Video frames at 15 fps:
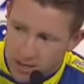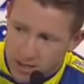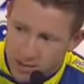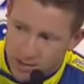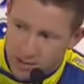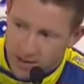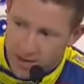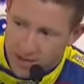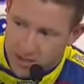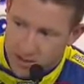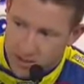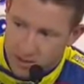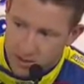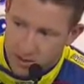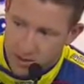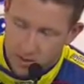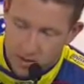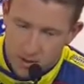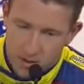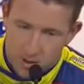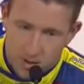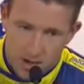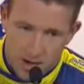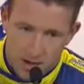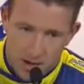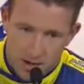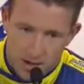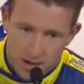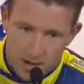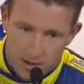it's going to be faster.
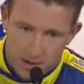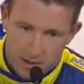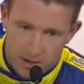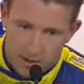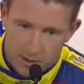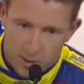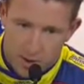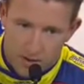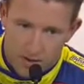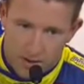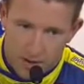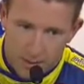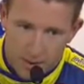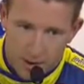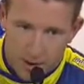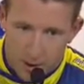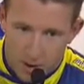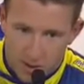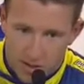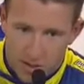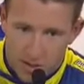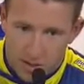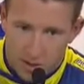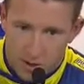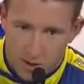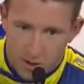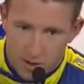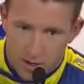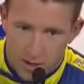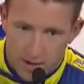And, you know, the great thing about
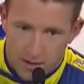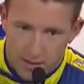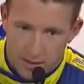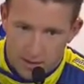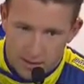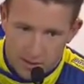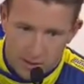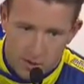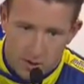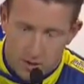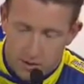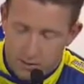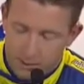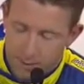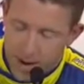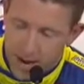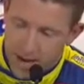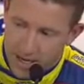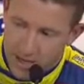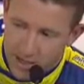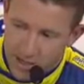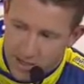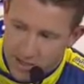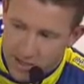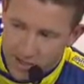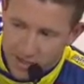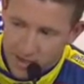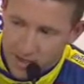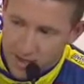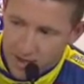RCR and the ECR package is
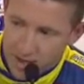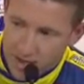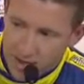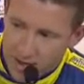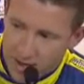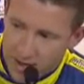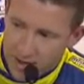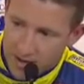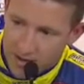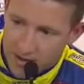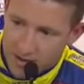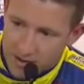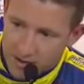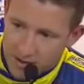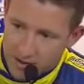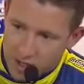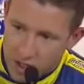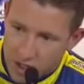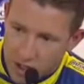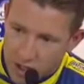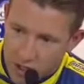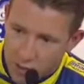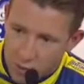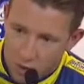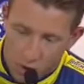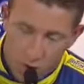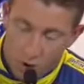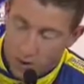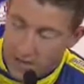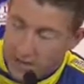we're
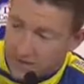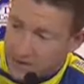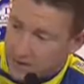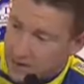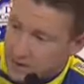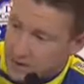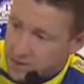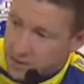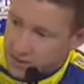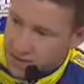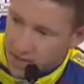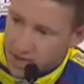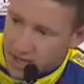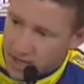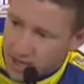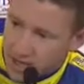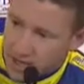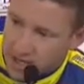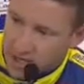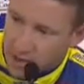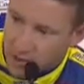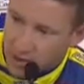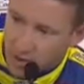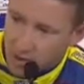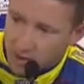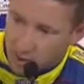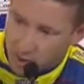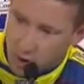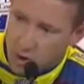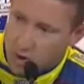all even. So it's not like, you know, we know
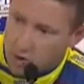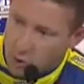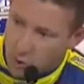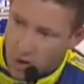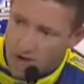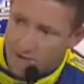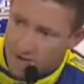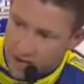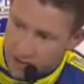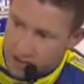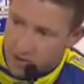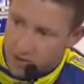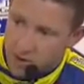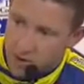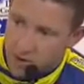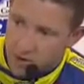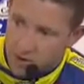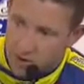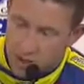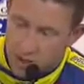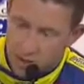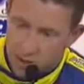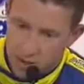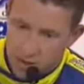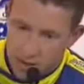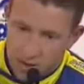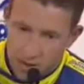their cars are way faster than ours. So